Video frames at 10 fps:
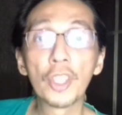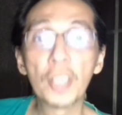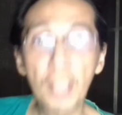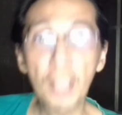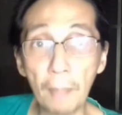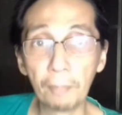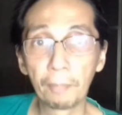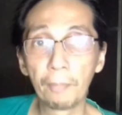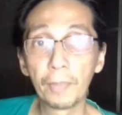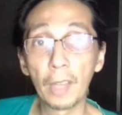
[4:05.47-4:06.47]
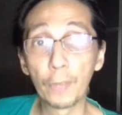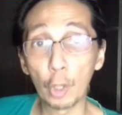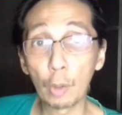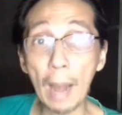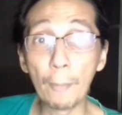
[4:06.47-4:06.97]
some of
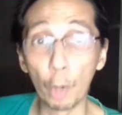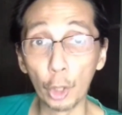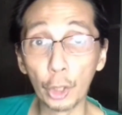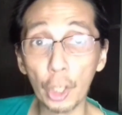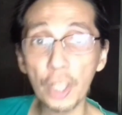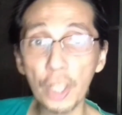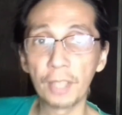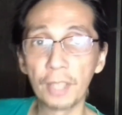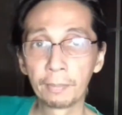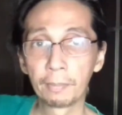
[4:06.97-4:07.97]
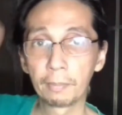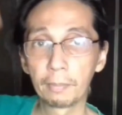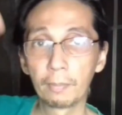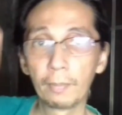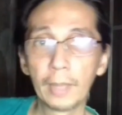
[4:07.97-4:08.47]
your Grab orders,
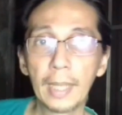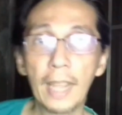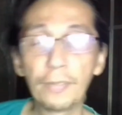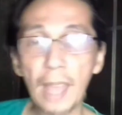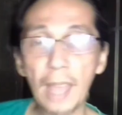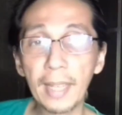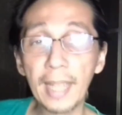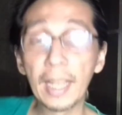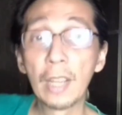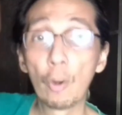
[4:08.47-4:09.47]
hit that link